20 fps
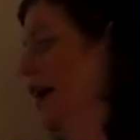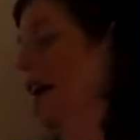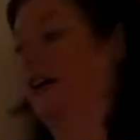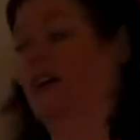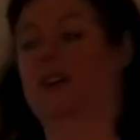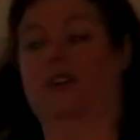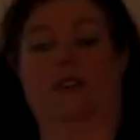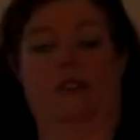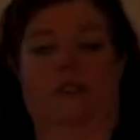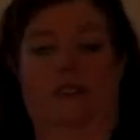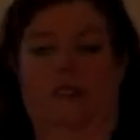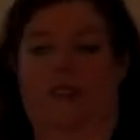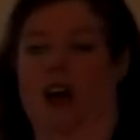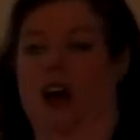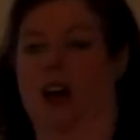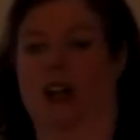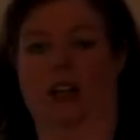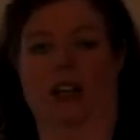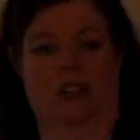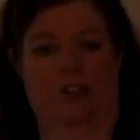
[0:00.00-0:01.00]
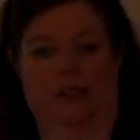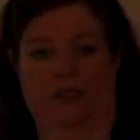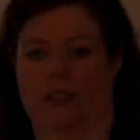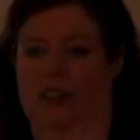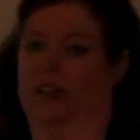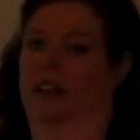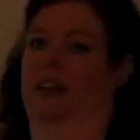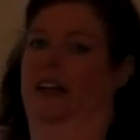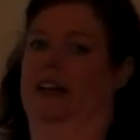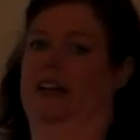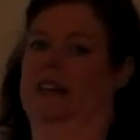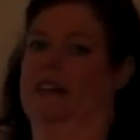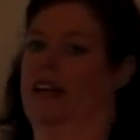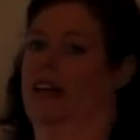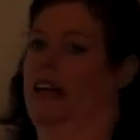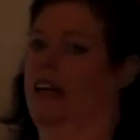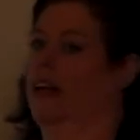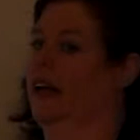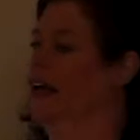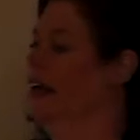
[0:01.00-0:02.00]
values, knowledge, and feelings,
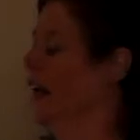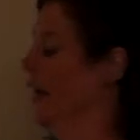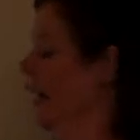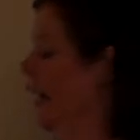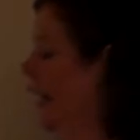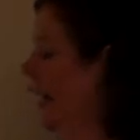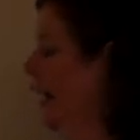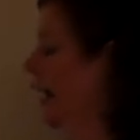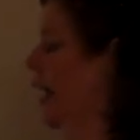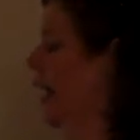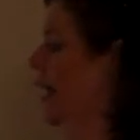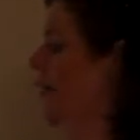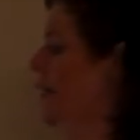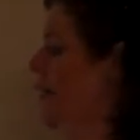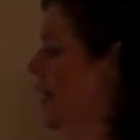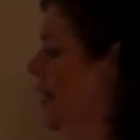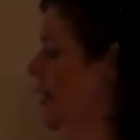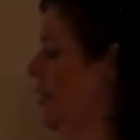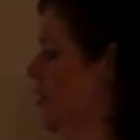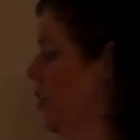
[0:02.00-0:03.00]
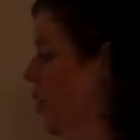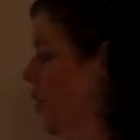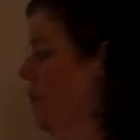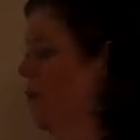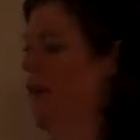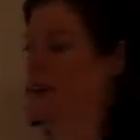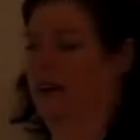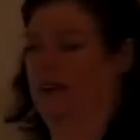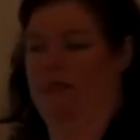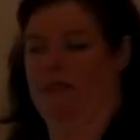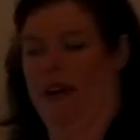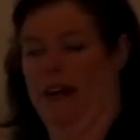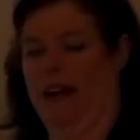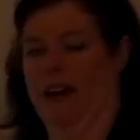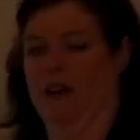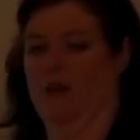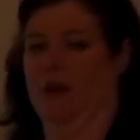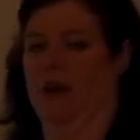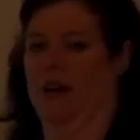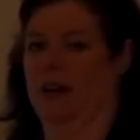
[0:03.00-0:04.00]
and they interpret and
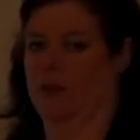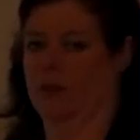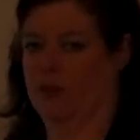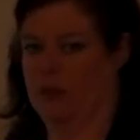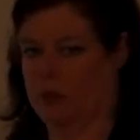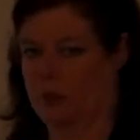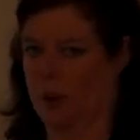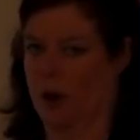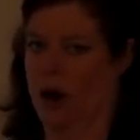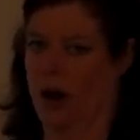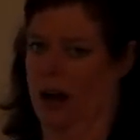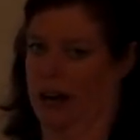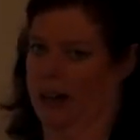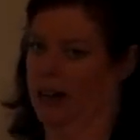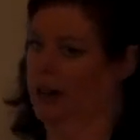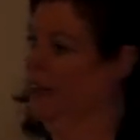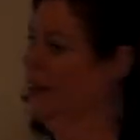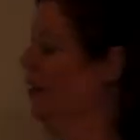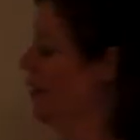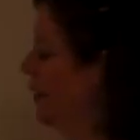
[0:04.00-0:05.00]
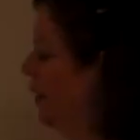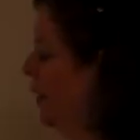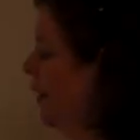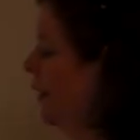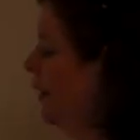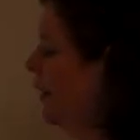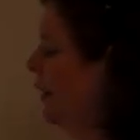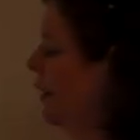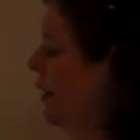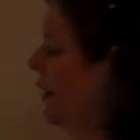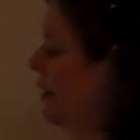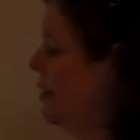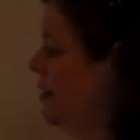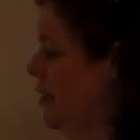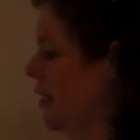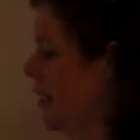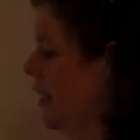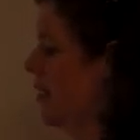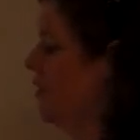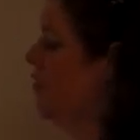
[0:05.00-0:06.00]
evaluate and respond,
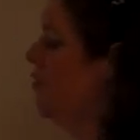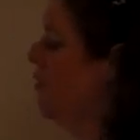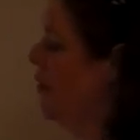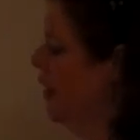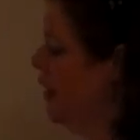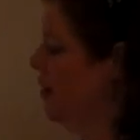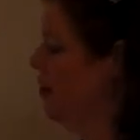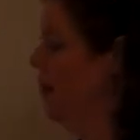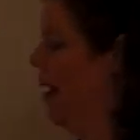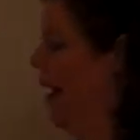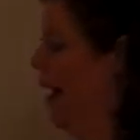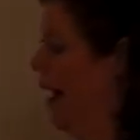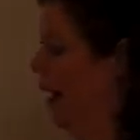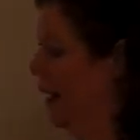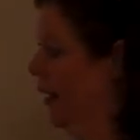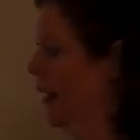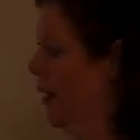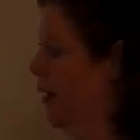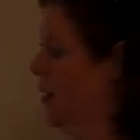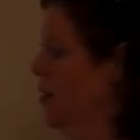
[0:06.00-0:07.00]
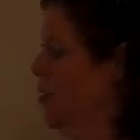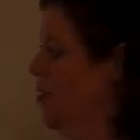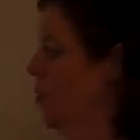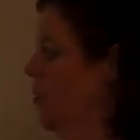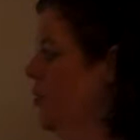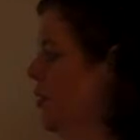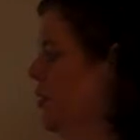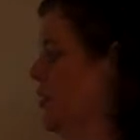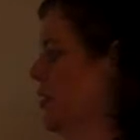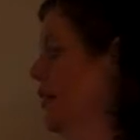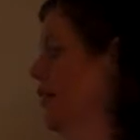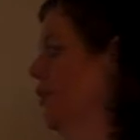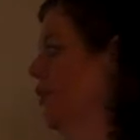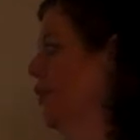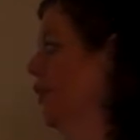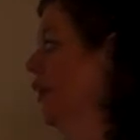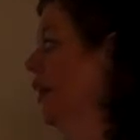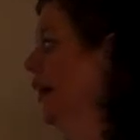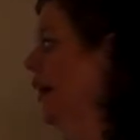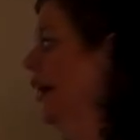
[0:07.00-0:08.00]
sending feedback to the
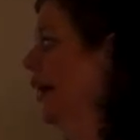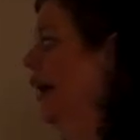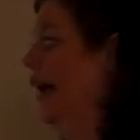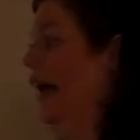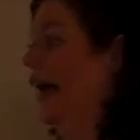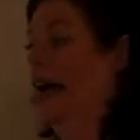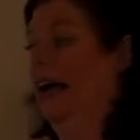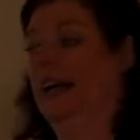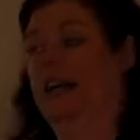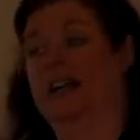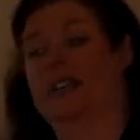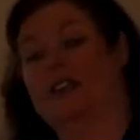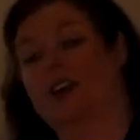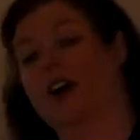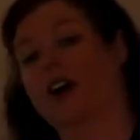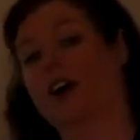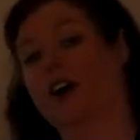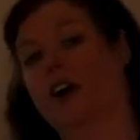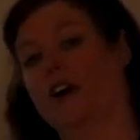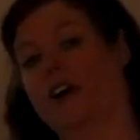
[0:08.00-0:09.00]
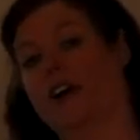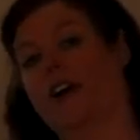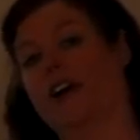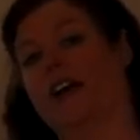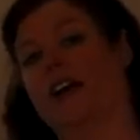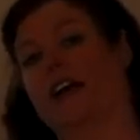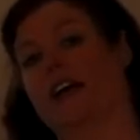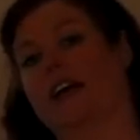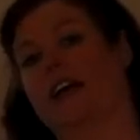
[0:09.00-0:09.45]
sender, and in turn,